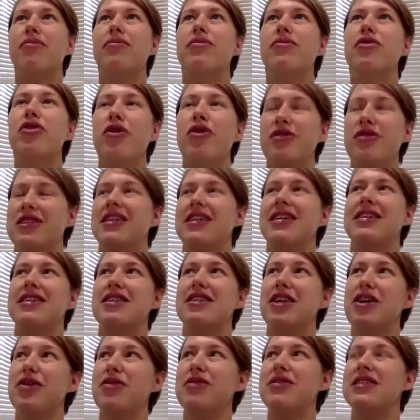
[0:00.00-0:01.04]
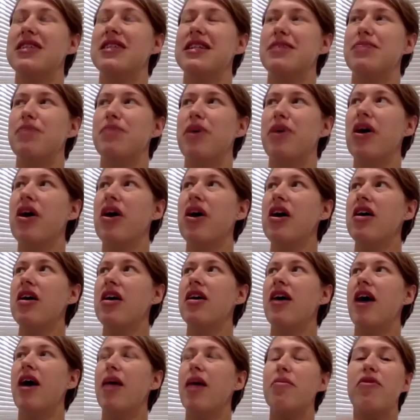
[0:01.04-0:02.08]
not excuses, but
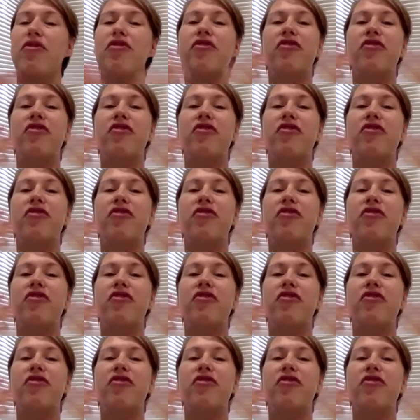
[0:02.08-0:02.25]
I'm